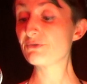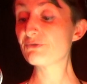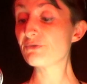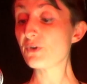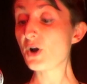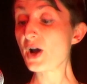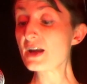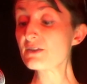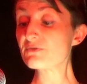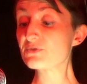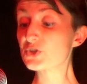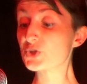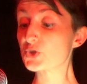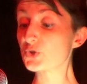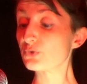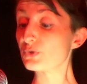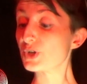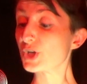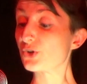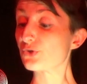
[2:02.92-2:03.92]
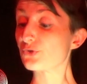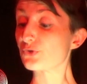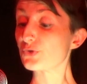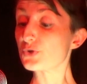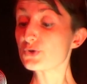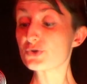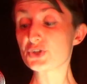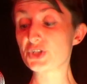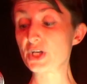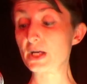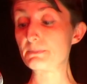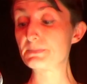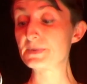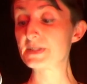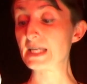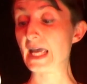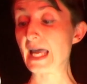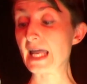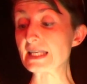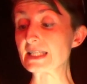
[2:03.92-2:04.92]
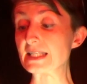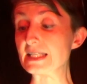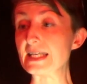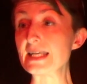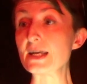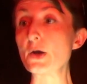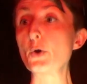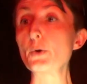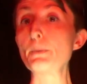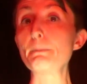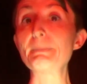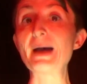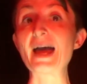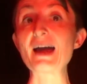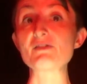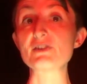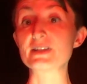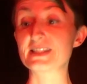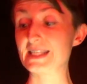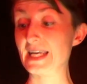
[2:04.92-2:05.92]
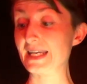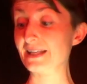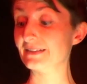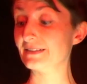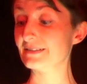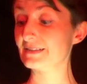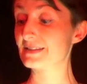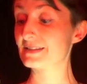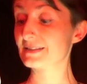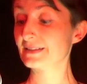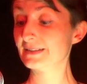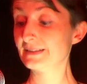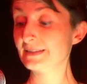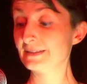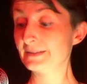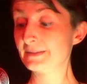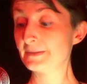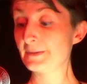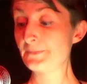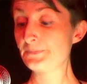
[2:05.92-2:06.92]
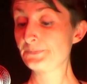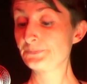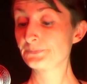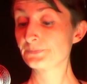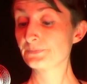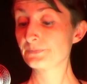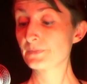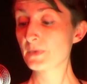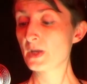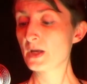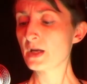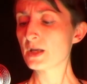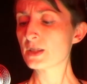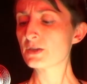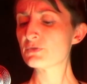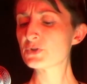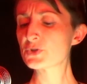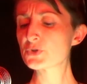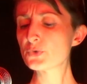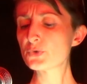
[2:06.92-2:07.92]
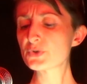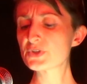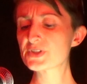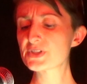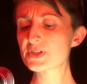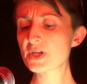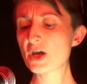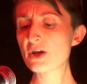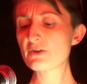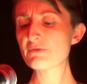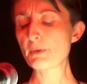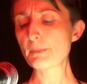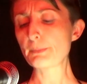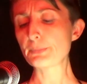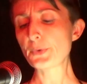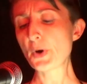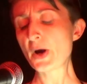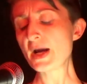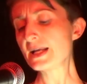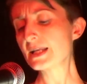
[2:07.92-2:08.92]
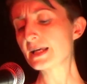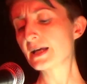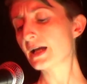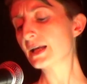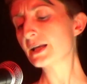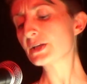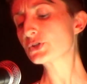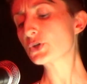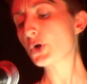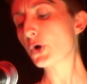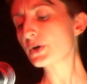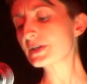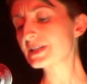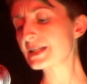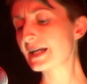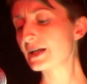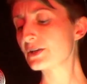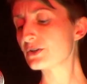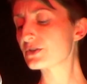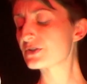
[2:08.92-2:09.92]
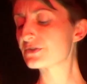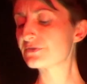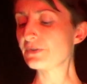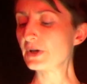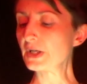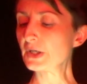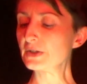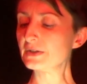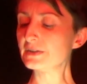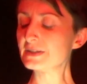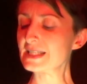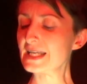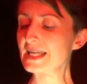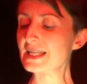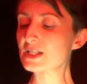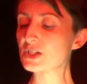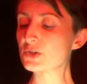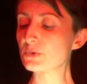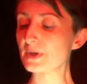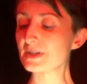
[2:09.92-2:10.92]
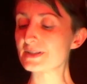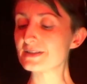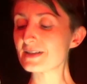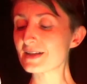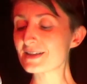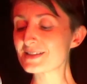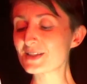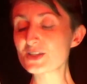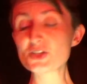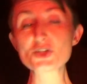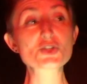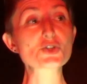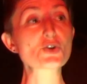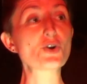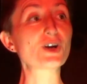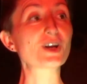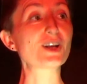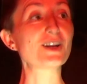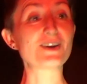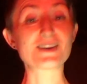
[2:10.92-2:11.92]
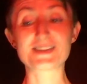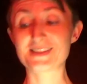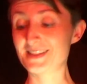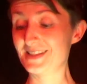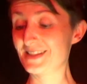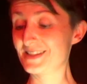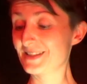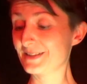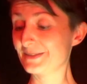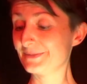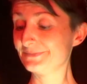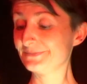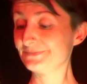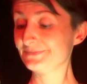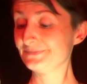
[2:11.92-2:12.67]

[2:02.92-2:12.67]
five-storey cruise ships and neon parasails. The resorts serve brightly coloured cocktails funnelled into a dozen shot glasses.